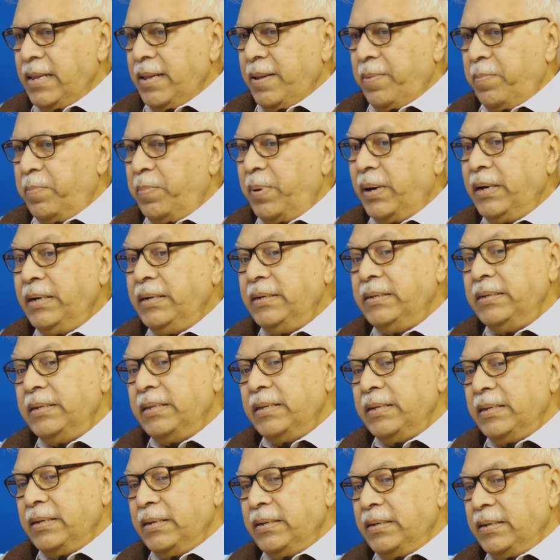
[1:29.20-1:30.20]
But
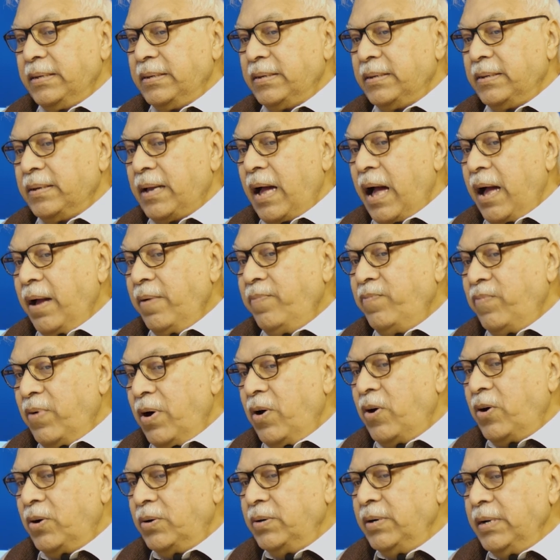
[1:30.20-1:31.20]
I
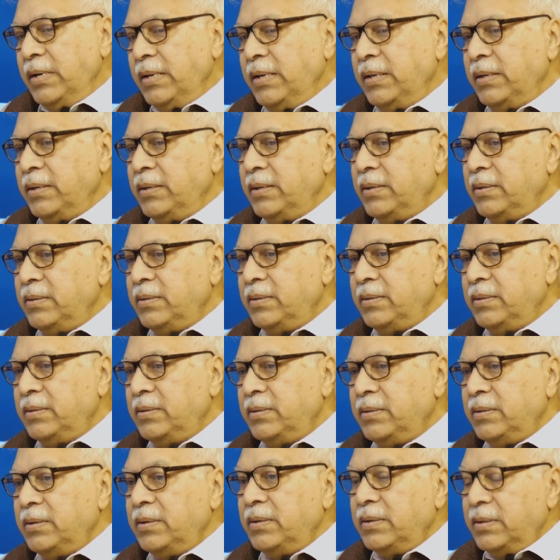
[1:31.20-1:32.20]
found
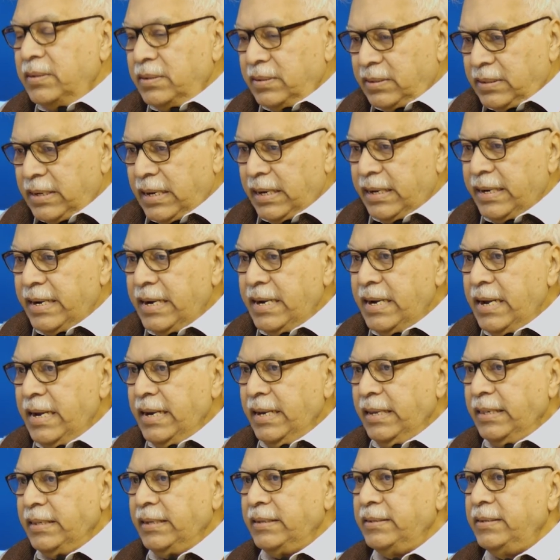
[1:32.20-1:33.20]

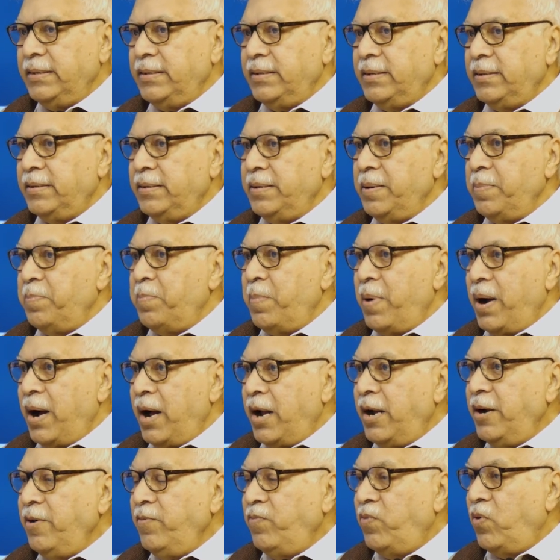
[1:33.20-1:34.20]
currently that the
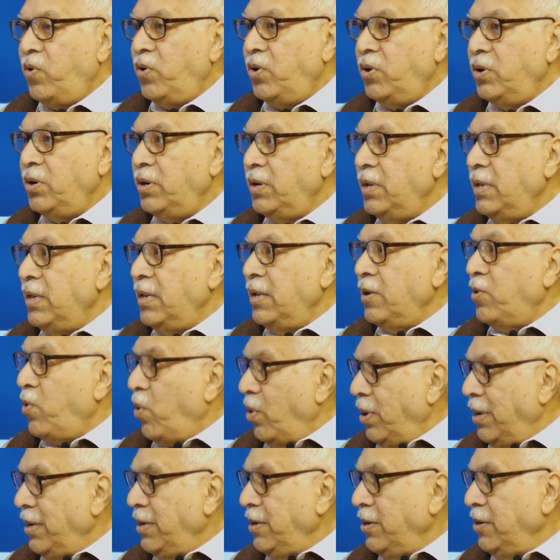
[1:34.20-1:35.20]
demand for
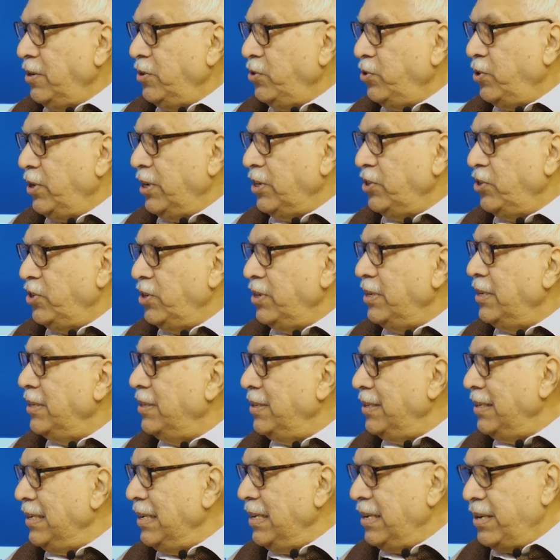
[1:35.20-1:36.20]
quality education has
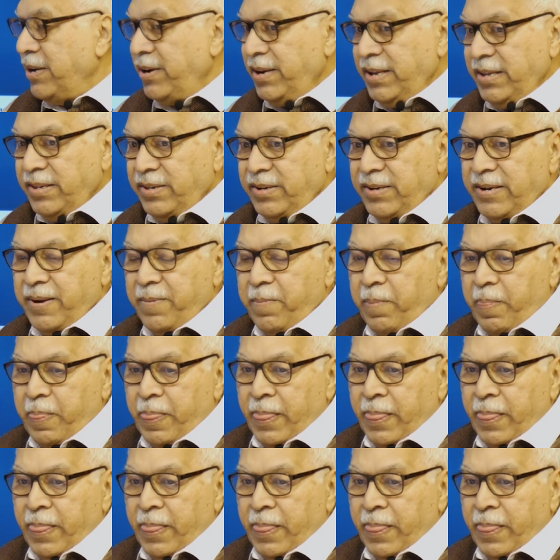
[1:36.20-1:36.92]
increased.